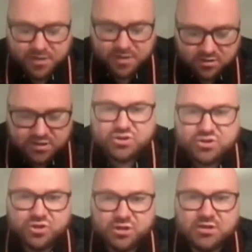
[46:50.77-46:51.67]
a better
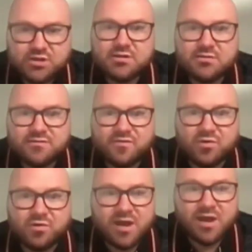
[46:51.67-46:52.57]
industry
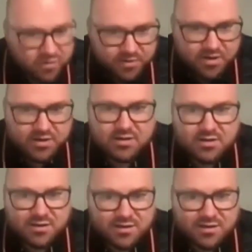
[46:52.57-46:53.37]
for everybody,